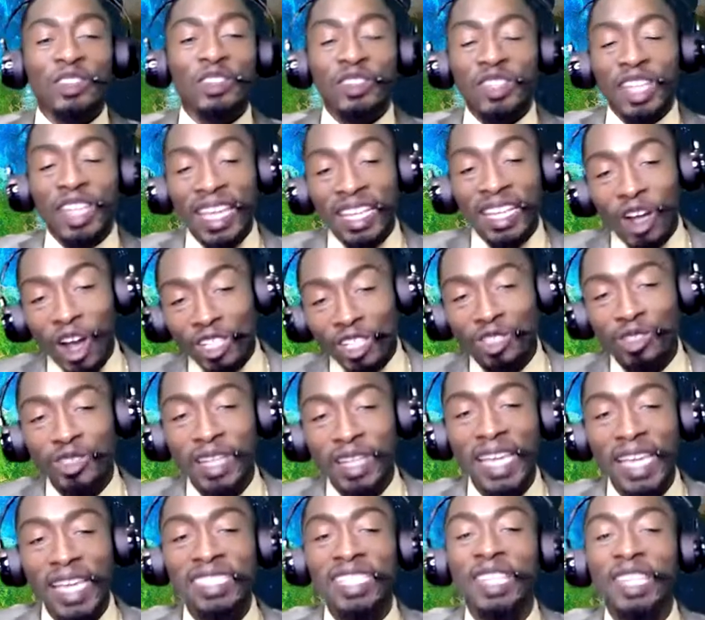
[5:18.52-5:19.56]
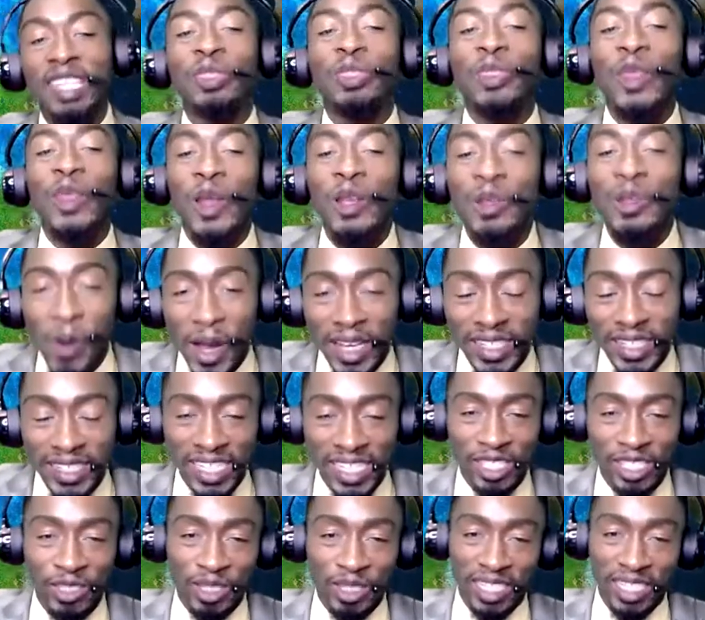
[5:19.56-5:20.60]
And also there is a 31
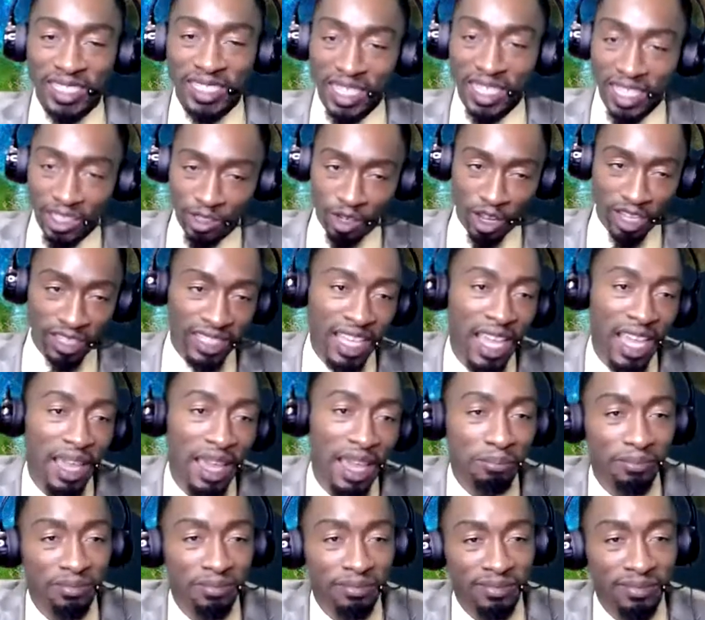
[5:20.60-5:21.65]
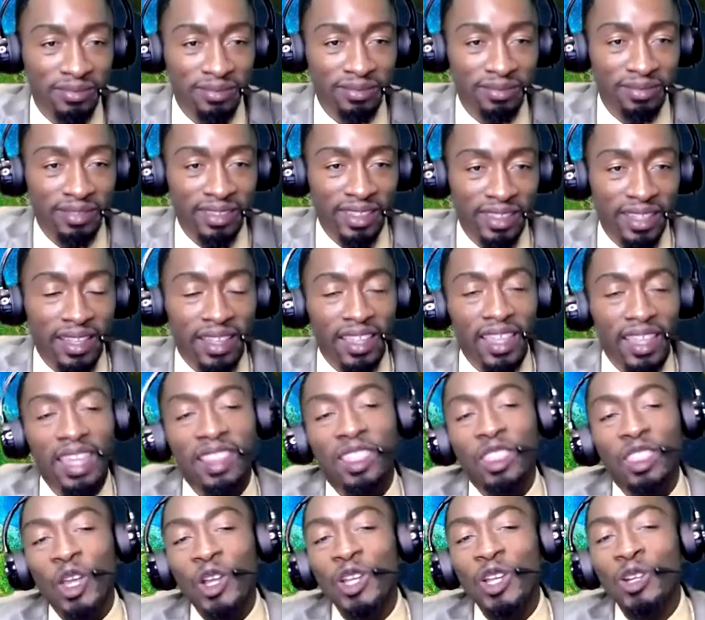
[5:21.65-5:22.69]
days you can take on your exam. A
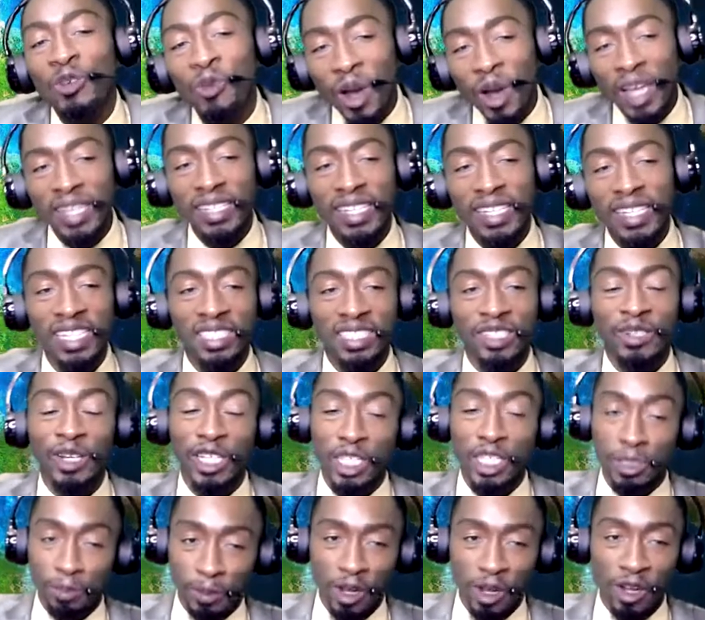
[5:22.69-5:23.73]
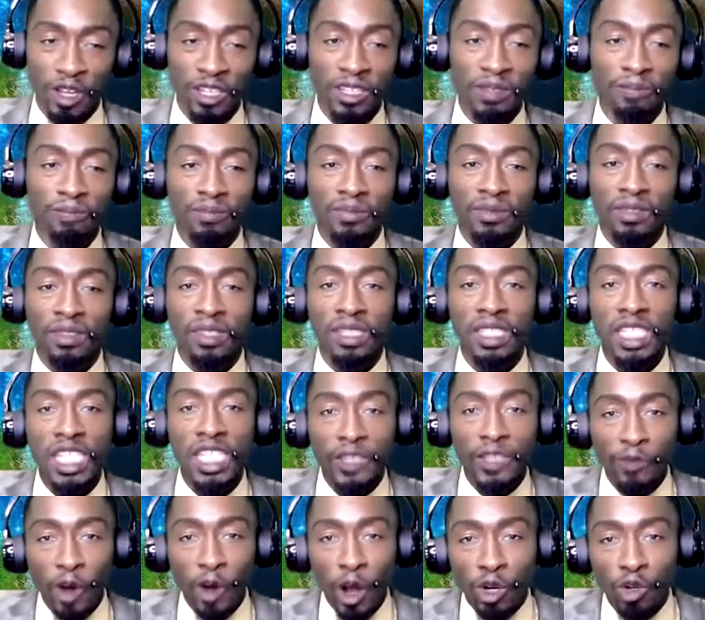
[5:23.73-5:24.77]
31 days grace period is
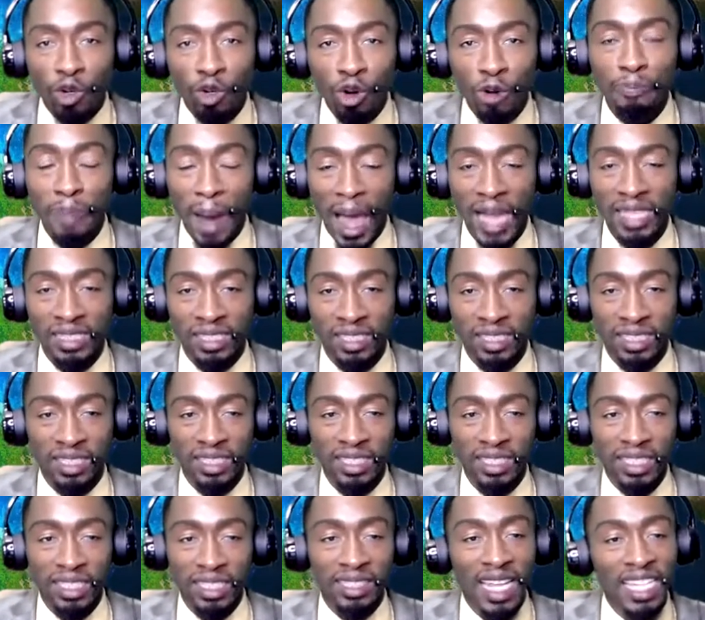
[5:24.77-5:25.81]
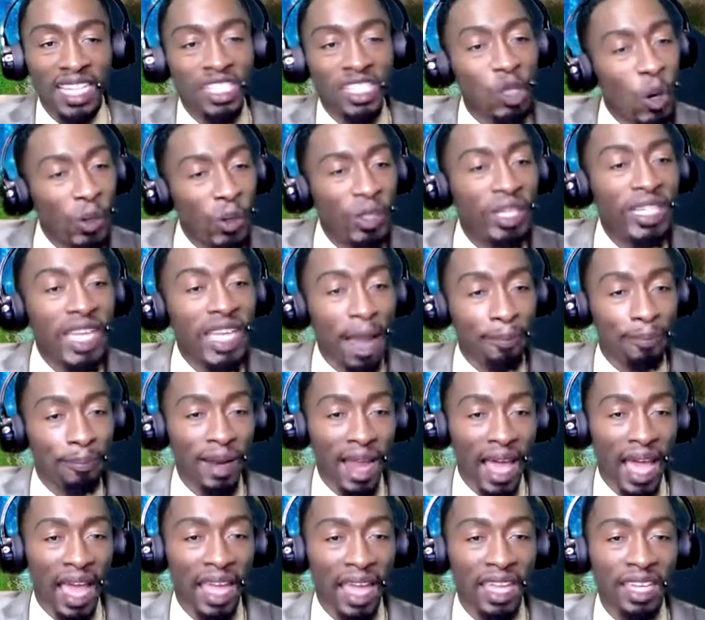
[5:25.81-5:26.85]
for group policy. That's only
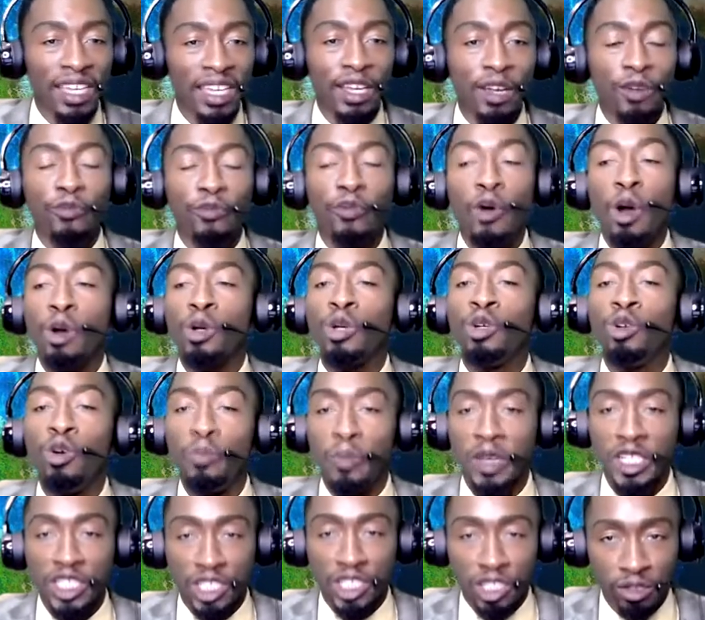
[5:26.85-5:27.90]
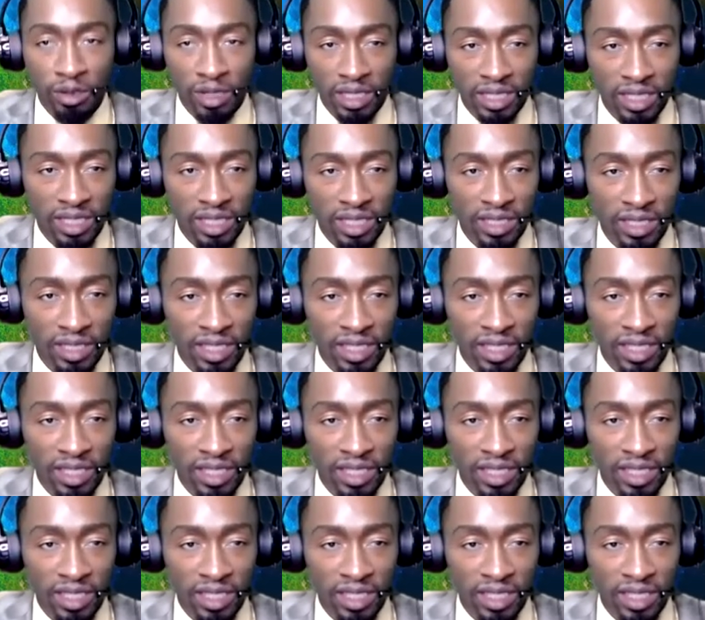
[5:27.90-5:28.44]
apply for group insurance.